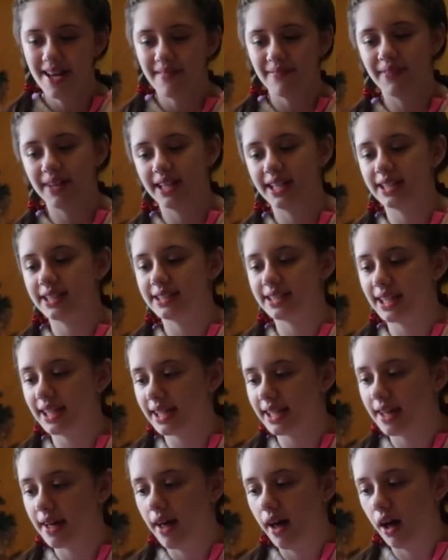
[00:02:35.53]
but it's
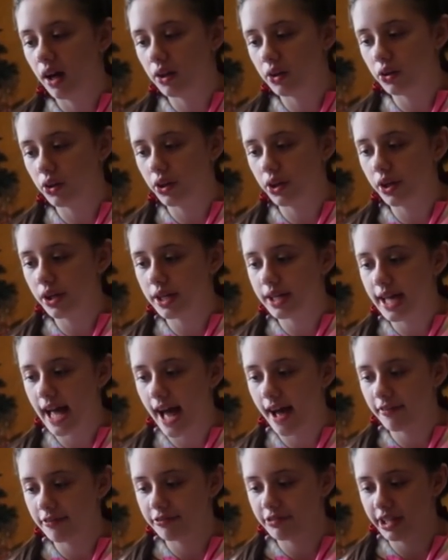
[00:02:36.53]
like alert
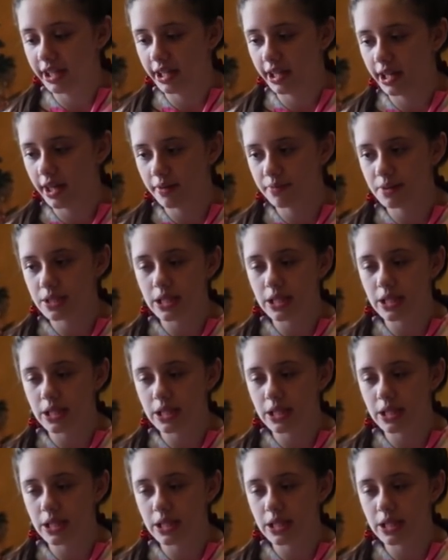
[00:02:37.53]
caffeine gum.